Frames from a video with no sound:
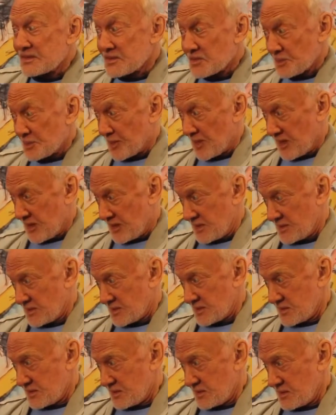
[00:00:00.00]

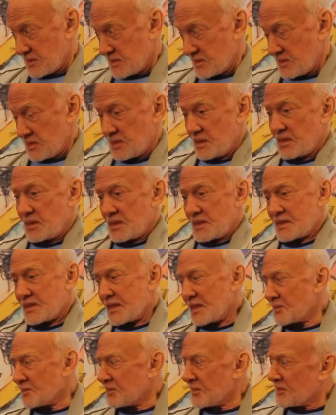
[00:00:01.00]
space,
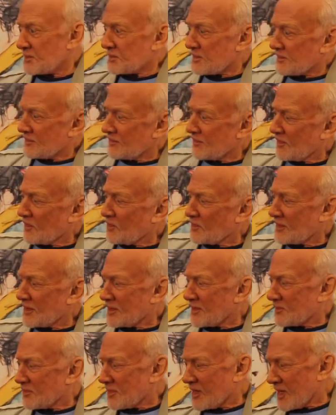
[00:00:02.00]
then we were floating
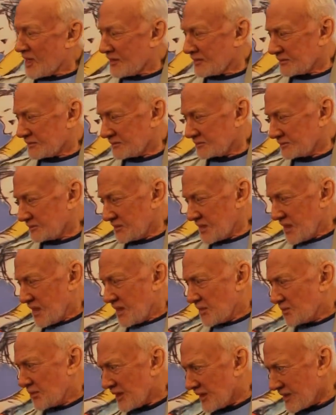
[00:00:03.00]
around.
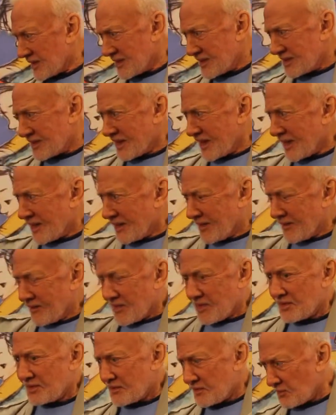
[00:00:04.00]
But in getting
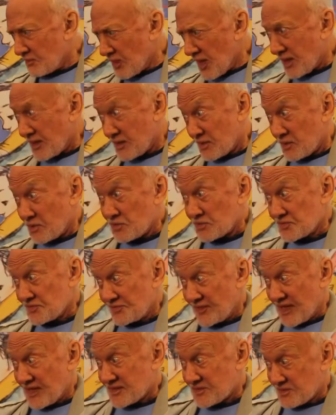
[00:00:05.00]
there, the rocket goes
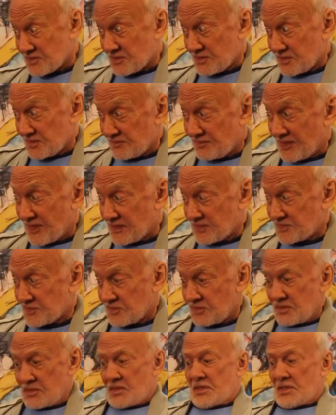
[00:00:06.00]
faster and faster,